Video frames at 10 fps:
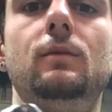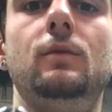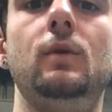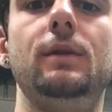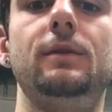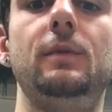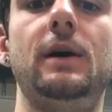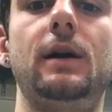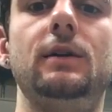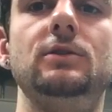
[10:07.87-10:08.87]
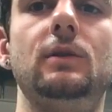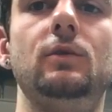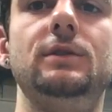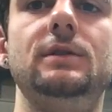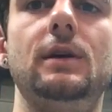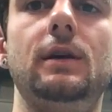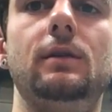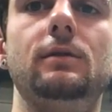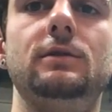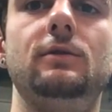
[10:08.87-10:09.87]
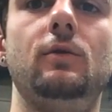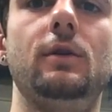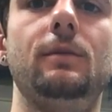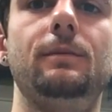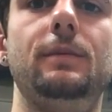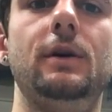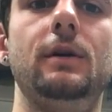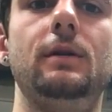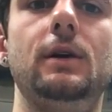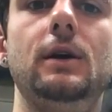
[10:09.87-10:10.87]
what the packaging would say in the store. But